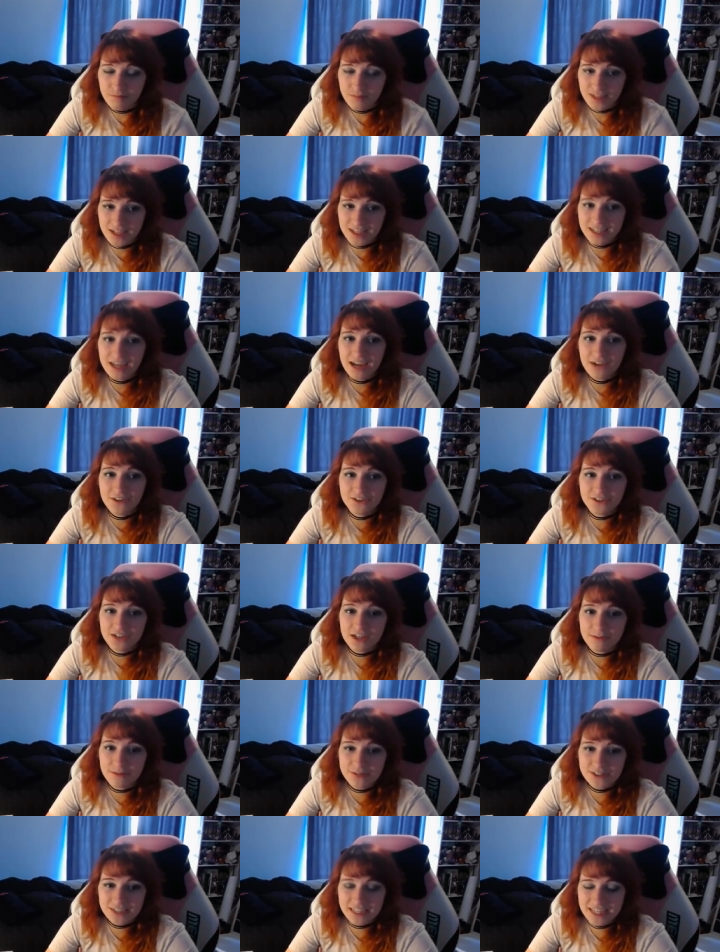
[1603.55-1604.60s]
And how they're talking
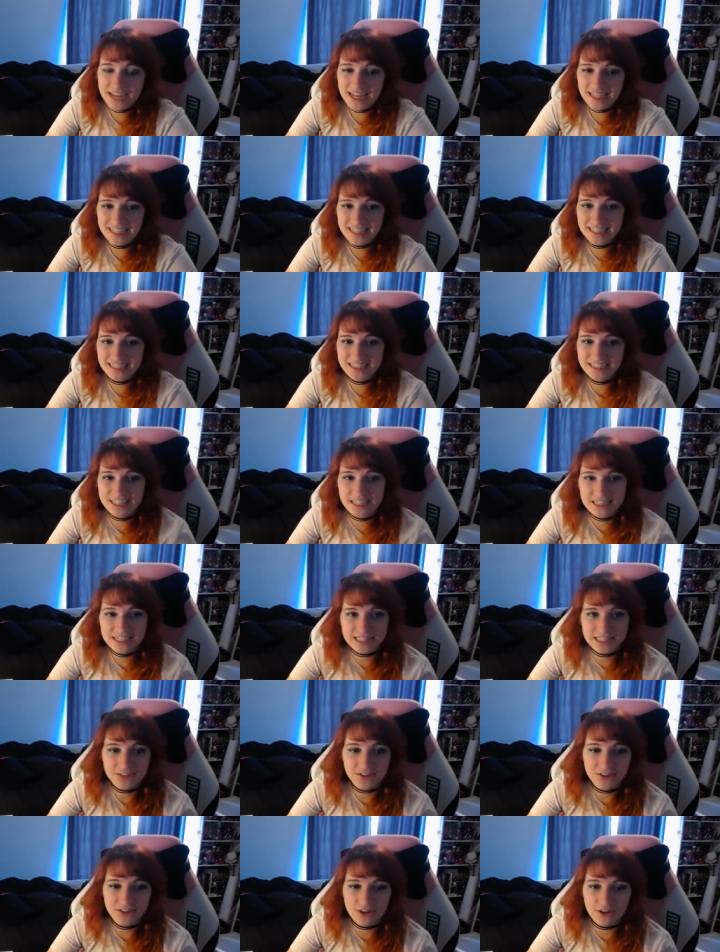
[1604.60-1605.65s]
about it's like, yeah, like he's
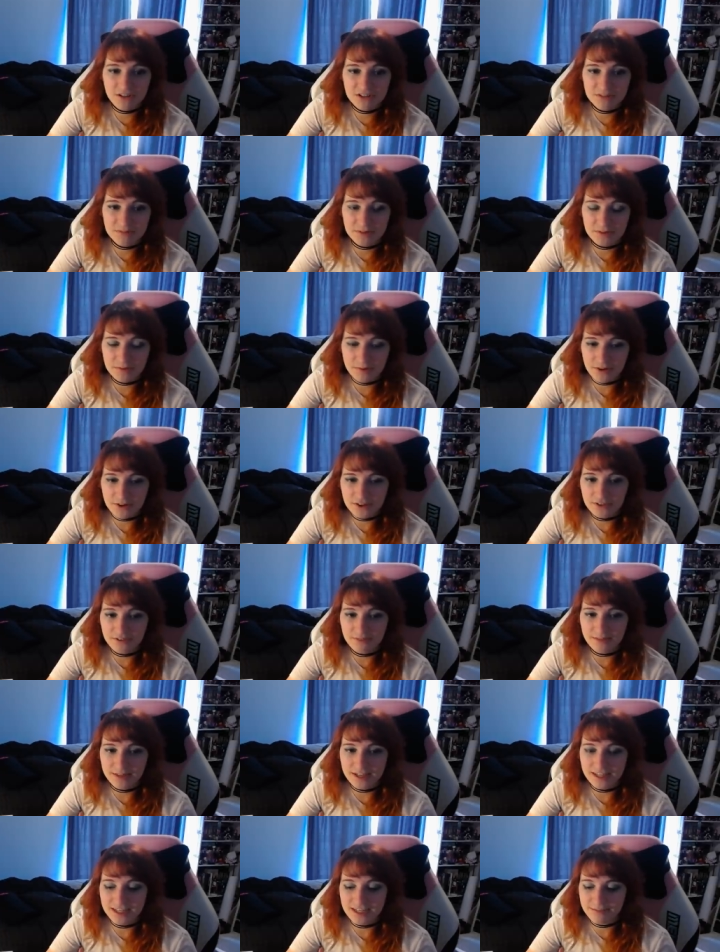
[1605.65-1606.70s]
literally always been a part of
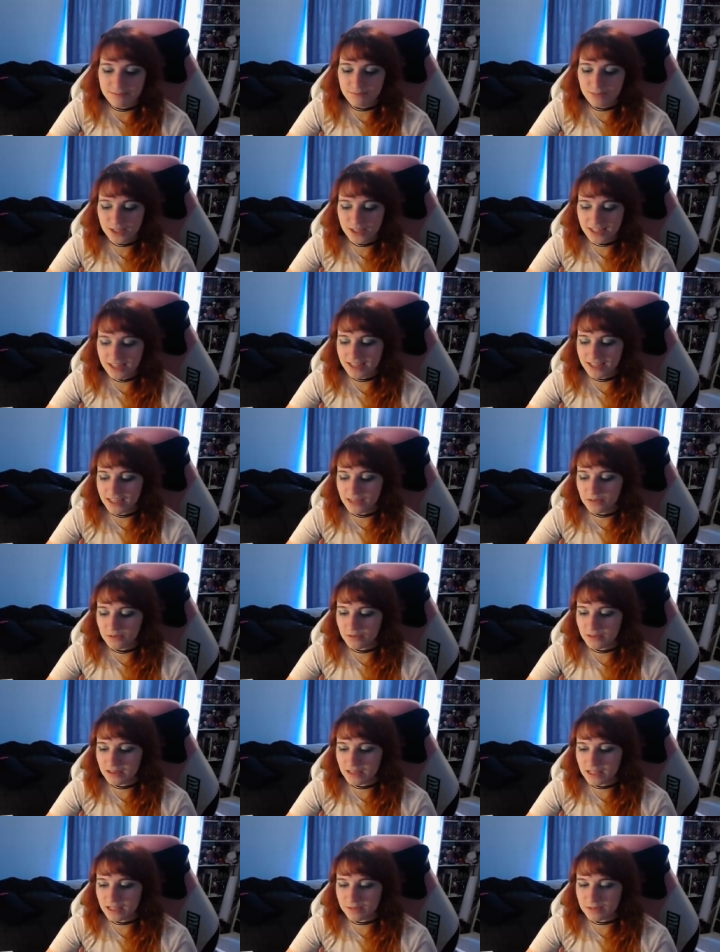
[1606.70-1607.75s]
me. And I'm really glad that it,
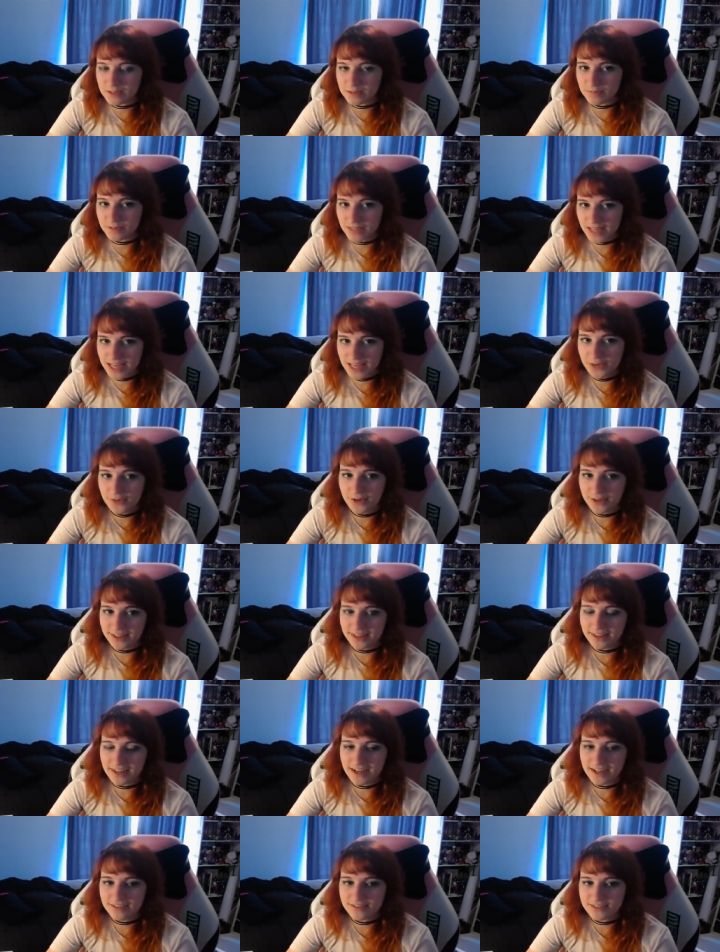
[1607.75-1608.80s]
that it was Blake who had the
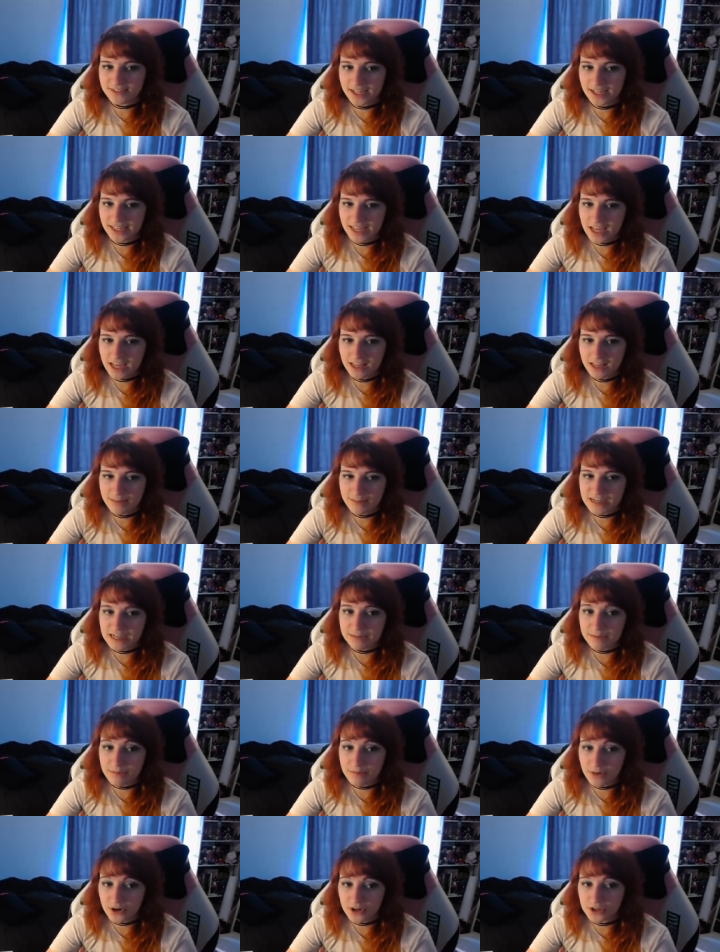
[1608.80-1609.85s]
line. It was like, yeah, they become a
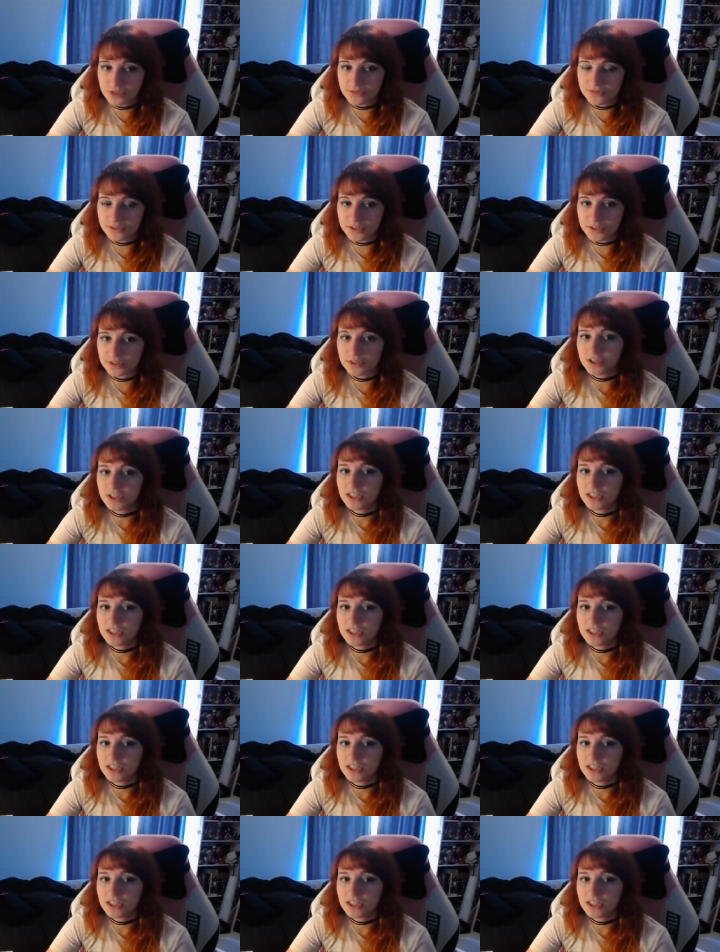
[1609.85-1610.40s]
part of you,